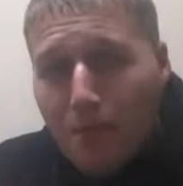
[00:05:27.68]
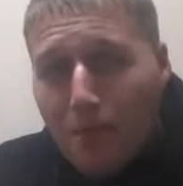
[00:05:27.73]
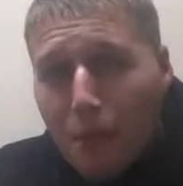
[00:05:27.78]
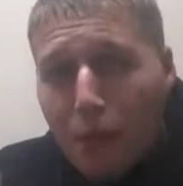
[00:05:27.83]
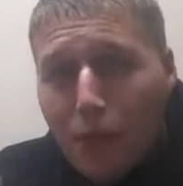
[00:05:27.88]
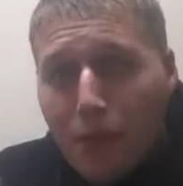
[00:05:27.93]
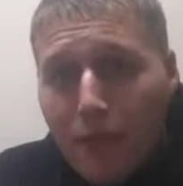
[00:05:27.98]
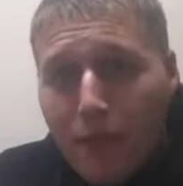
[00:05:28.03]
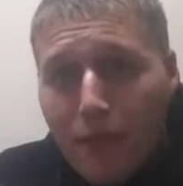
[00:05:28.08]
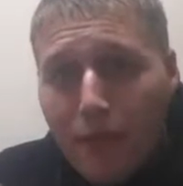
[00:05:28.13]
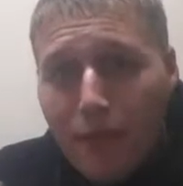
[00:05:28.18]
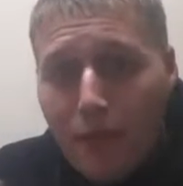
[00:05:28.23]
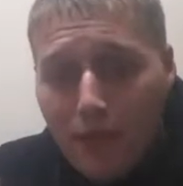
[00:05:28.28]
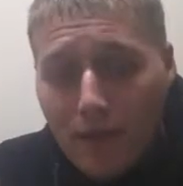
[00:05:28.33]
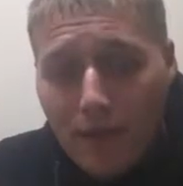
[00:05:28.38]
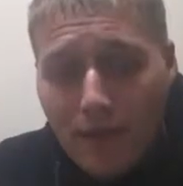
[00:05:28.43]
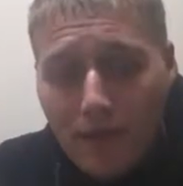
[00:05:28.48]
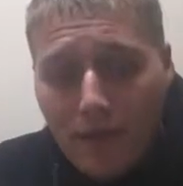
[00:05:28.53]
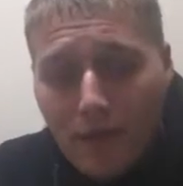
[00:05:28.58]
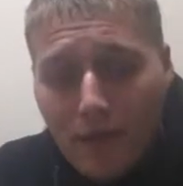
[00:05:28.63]
a month,
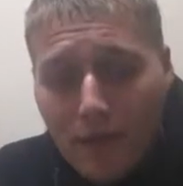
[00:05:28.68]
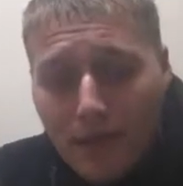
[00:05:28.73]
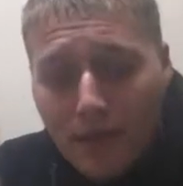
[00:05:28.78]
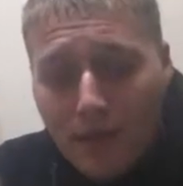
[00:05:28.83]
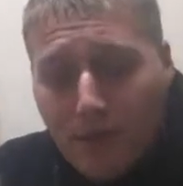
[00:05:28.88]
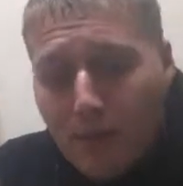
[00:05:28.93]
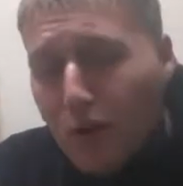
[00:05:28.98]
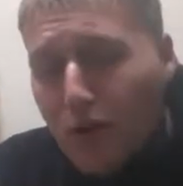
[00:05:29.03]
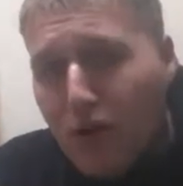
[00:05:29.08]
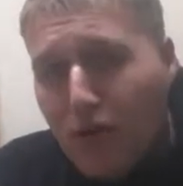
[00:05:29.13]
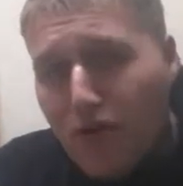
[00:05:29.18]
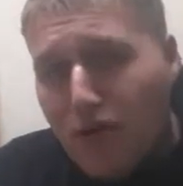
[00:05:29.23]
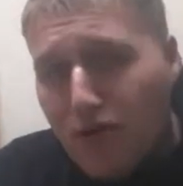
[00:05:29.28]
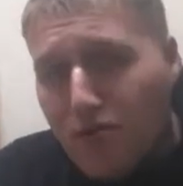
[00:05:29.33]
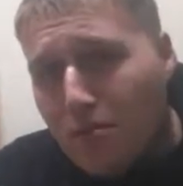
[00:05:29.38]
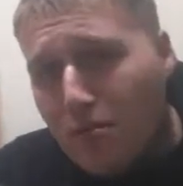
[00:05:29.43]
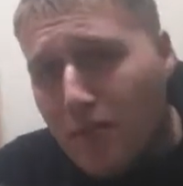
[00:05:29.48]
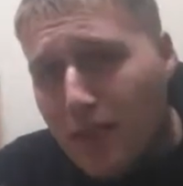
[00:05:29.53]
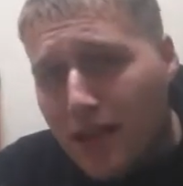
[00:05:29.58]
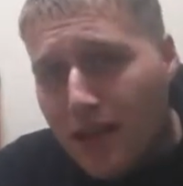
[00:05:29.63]

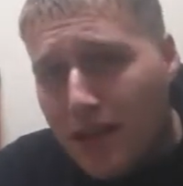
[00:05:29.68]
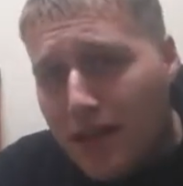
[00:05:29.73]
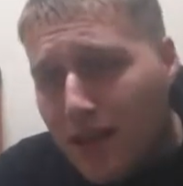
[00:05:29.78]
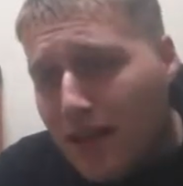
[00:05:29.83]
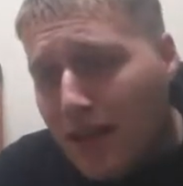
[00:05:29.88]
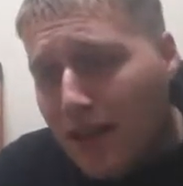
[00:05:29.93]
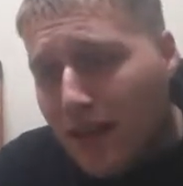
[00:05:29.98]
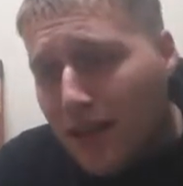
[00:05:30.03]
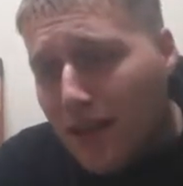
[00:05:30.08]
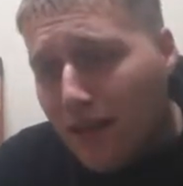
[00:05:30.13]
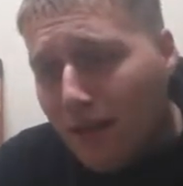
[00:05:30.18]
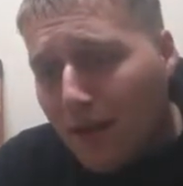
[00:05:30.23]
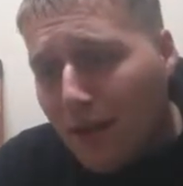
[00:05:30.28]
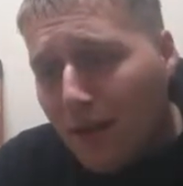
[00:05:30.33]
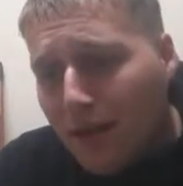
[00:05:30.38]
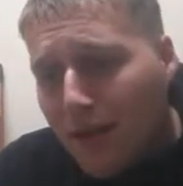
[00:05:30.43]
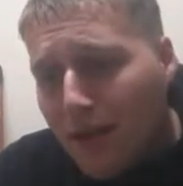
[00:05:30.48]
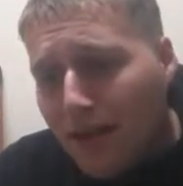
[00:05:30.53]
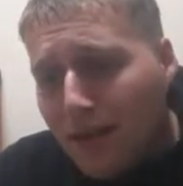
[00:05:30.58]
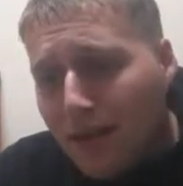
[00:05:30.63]
something like that. I've
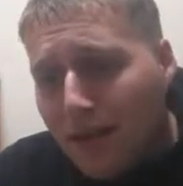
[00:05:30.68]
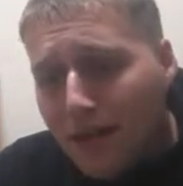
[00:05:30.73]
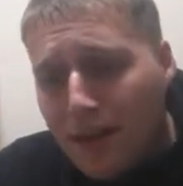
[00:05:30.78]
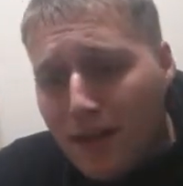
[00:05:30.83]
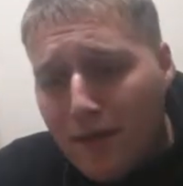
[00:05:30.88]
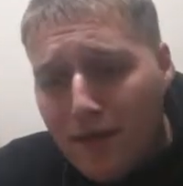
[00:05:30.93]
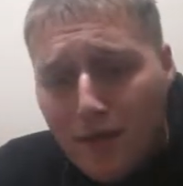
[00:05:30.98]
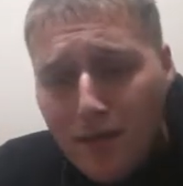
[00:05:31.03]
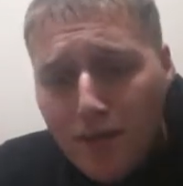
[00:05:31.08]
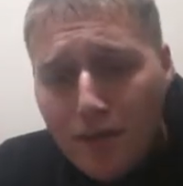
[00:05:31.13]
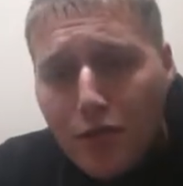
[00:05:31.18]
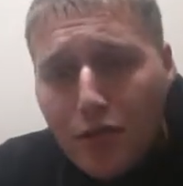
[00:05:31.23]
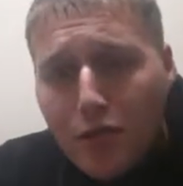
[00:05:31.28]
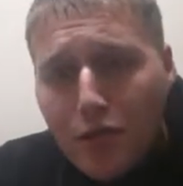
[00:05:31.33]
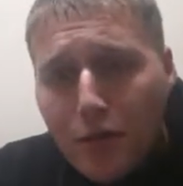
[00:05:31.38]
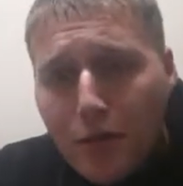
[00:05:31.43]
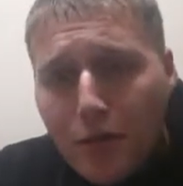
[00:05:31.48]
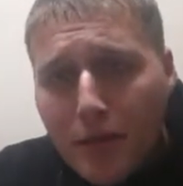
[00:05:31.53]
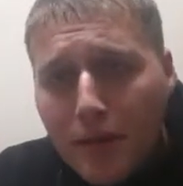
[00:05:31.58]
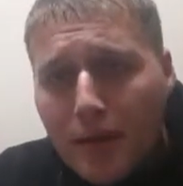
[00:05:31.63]
had my RDA for about
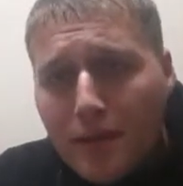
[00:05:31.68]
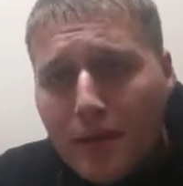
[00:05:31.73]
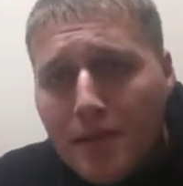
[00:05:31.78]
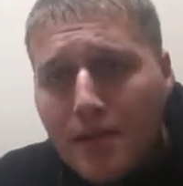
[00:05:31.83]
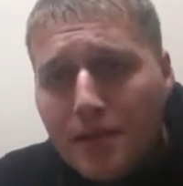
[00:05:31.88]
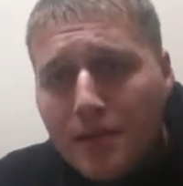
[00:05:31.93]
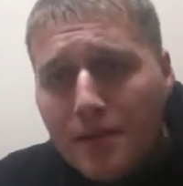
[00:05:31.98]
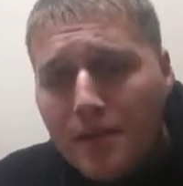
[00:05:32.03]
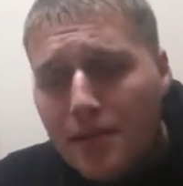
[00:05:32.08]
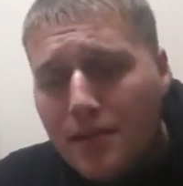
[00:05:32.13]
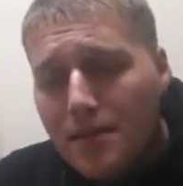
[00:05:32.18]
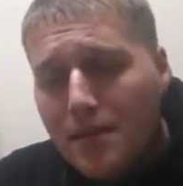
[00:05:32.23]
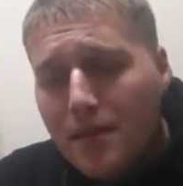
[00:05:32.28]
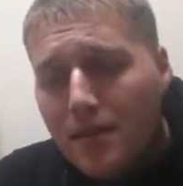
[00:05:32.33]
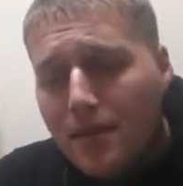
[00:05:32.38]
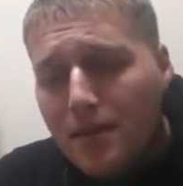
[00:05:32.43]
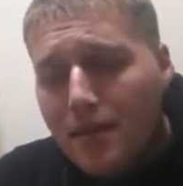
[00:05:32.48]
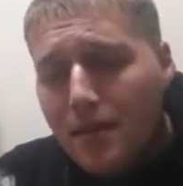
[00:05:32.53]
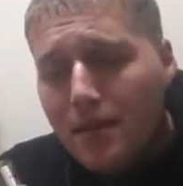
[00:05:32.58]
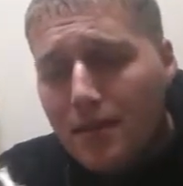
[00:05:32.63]
2 weeks, the
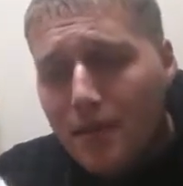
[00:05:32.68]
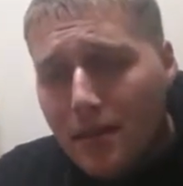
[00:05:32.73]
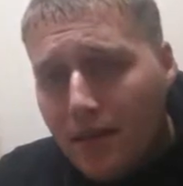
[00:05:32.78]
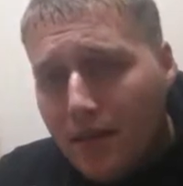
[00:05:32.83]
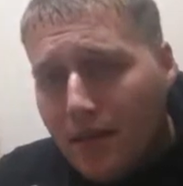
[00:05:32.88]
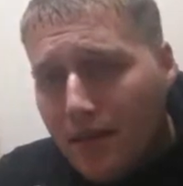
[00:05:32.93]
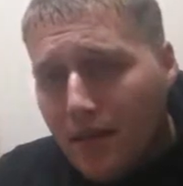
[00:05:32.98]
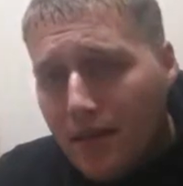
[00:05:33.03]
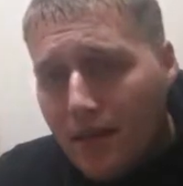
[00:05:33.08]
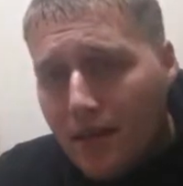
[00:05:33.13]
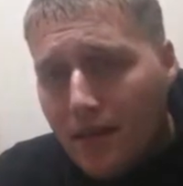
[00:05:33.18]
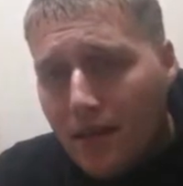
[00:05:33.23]
skill RDA.